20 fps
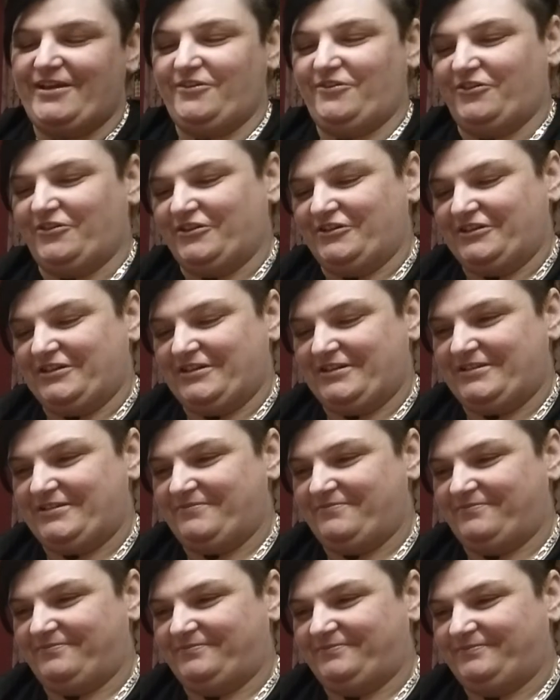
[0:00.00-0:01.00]

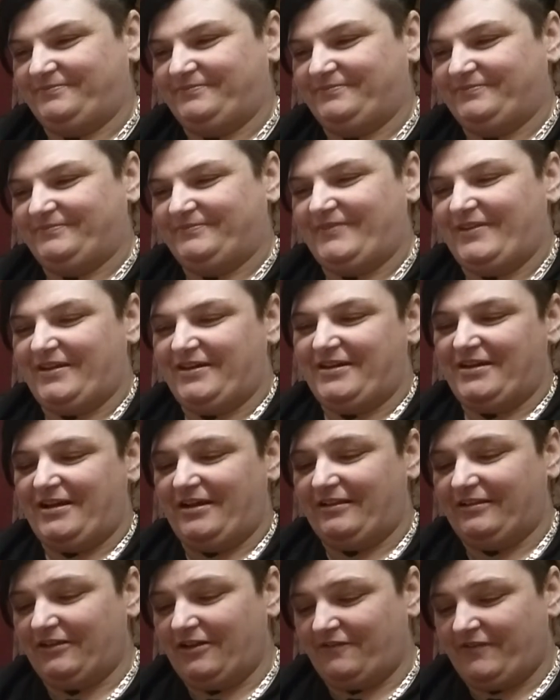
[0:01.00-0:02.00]
Gorgeous.
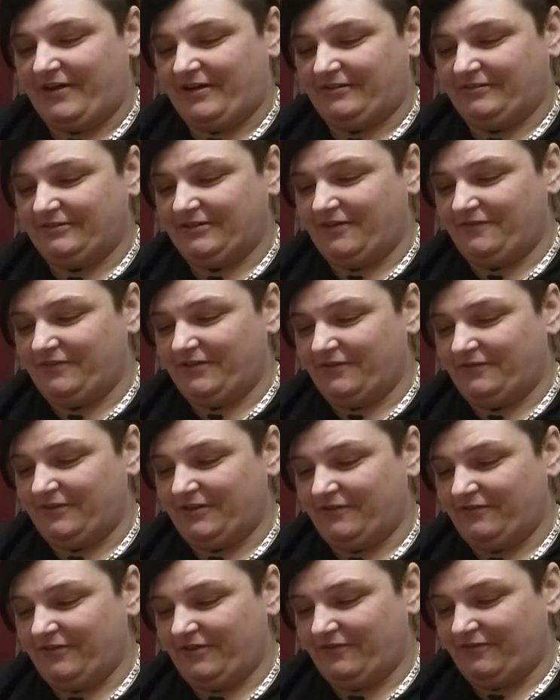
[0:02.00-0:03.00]
Love it. Love, love,
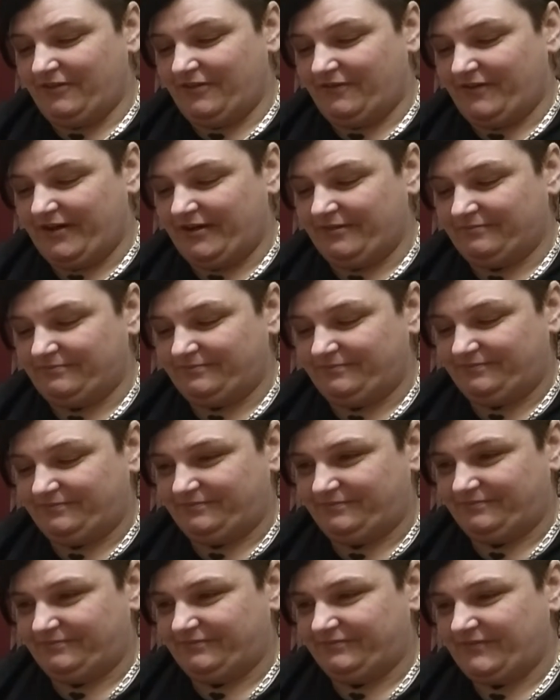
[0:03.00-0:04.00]
love, love, love it.
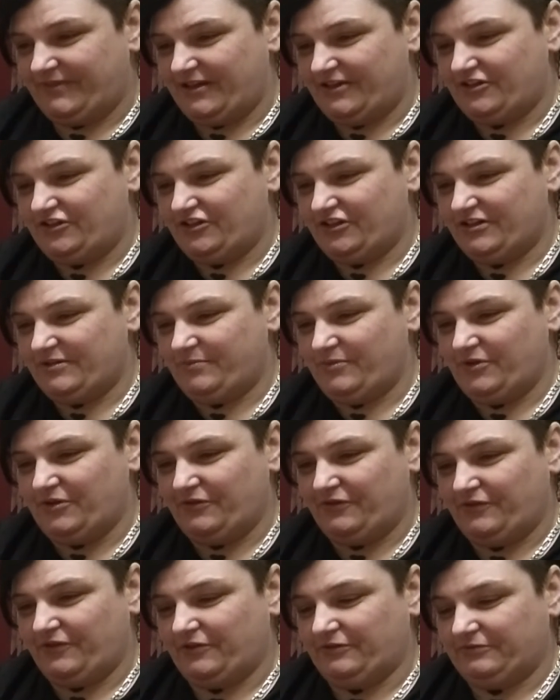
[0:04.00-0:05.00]
It's just
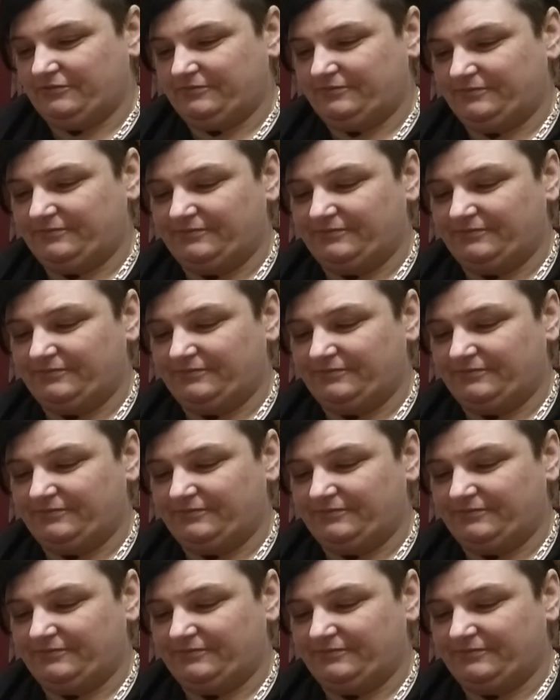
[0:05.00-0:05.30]
beautiful.